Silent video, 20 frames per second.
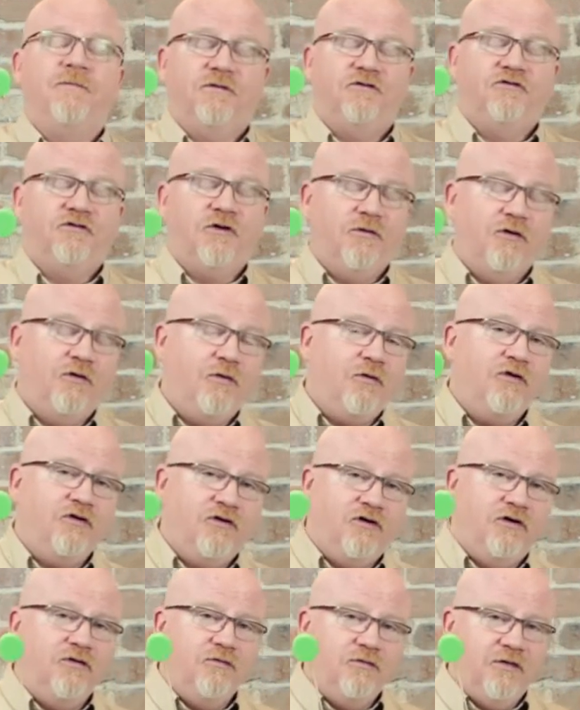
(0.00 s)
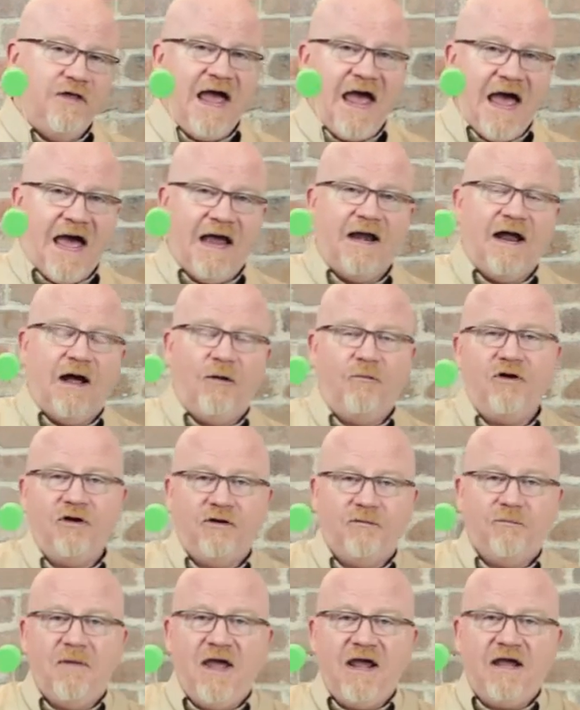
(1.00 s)
So in order to do that, I want to
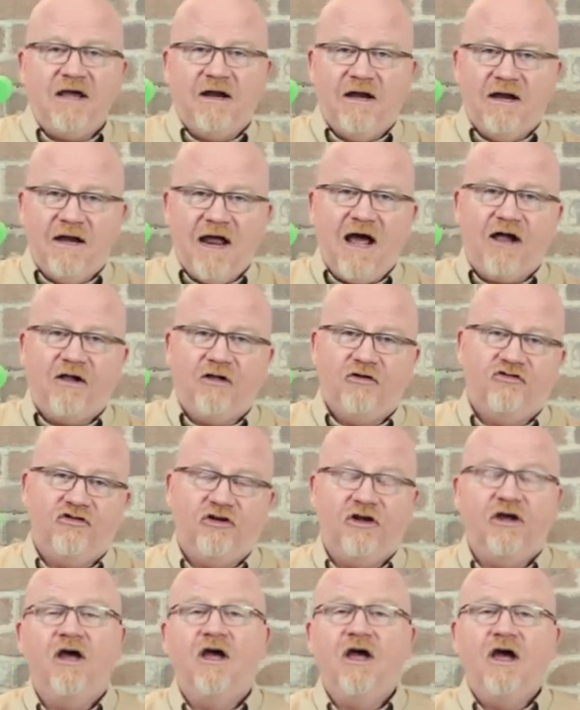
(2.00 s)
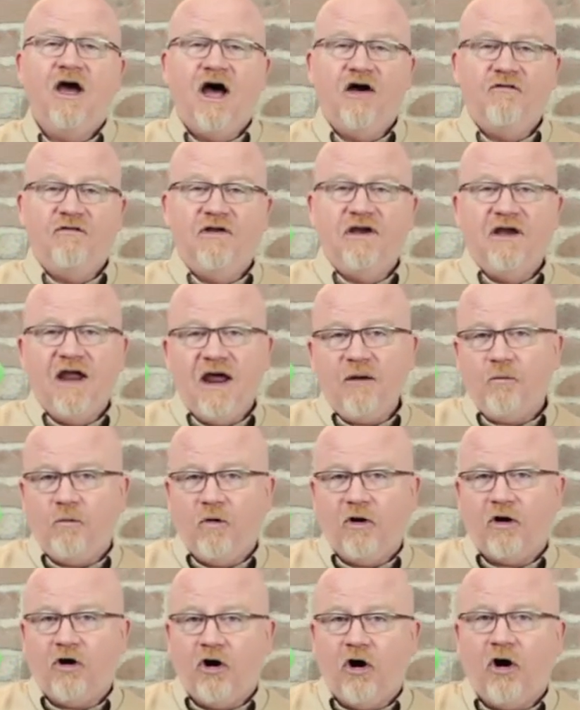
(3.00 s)
make an analogy of a
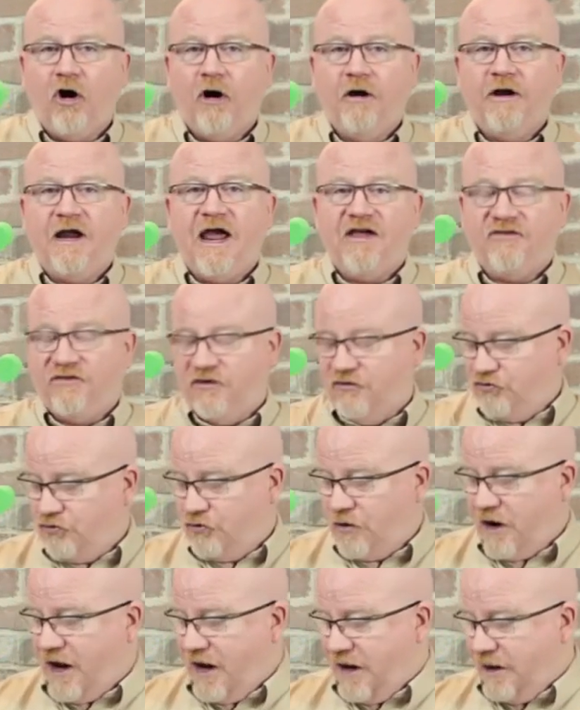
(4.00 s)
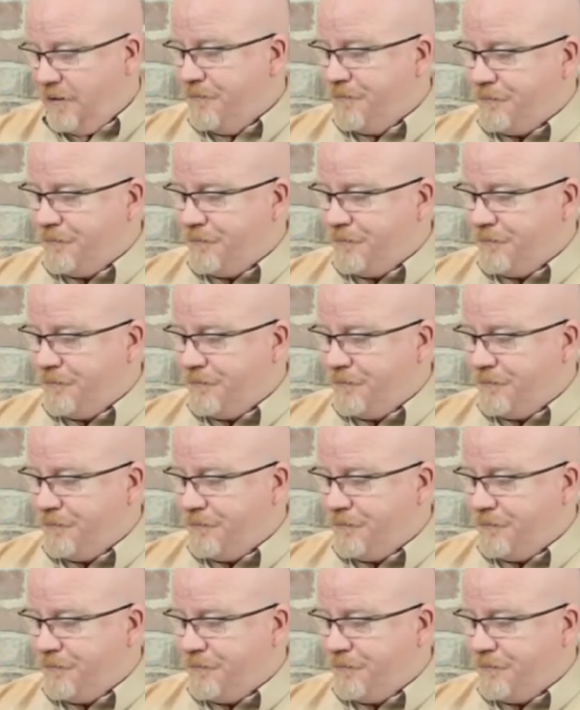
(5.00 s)
network card as a tray.